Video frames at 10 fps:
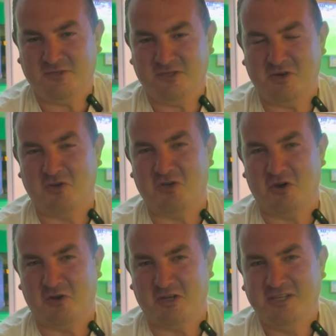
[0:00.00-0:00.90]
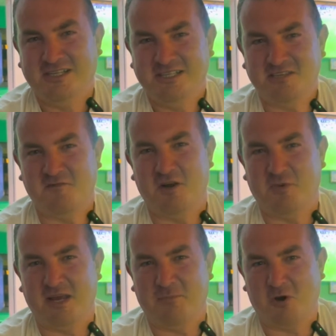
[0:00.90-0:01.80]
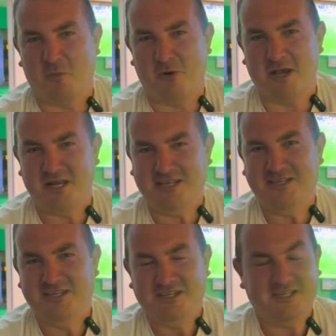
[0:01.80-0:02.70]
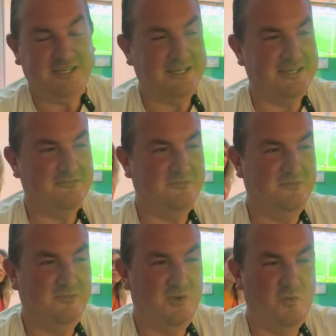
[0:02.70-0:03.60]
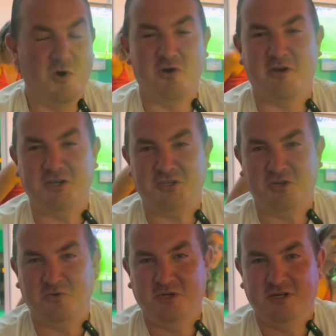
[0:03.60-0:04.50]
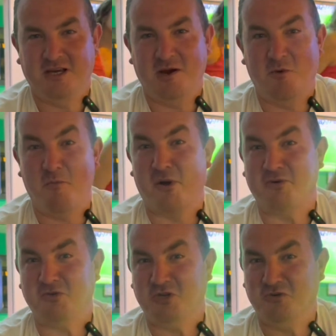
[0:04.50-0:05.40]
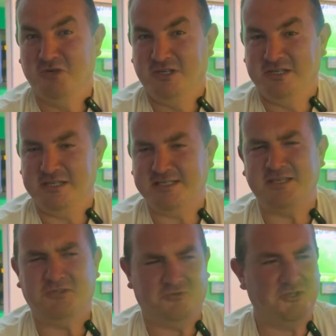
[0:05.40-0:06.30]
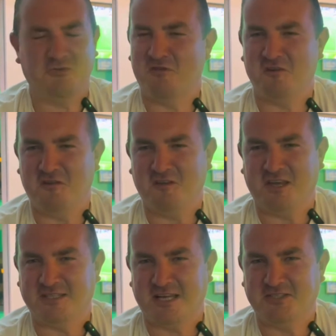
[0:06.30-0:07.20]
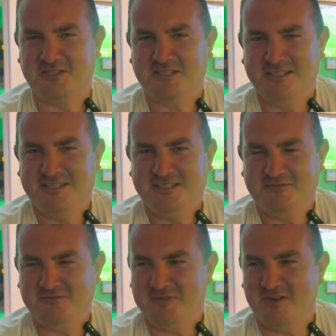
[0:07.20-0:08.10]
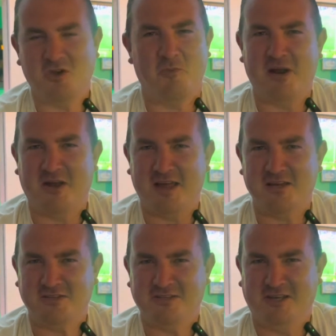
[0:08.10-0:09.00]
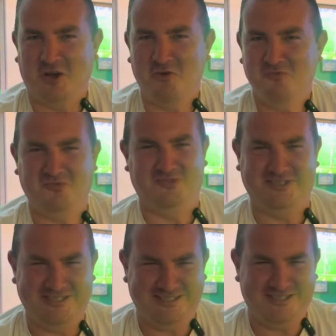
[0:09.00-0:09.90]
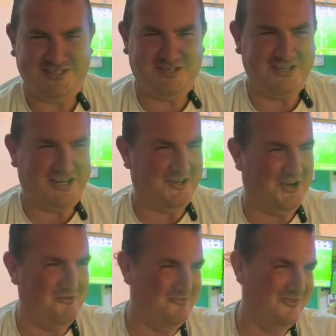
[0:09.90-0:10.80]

Coca-Cola to fill up with apricot brandy, 1 grey shoe and 1 brown shoe. And he said, "Do you know what the funny thing is, lads? I've got to play like that at home." Just like that at home.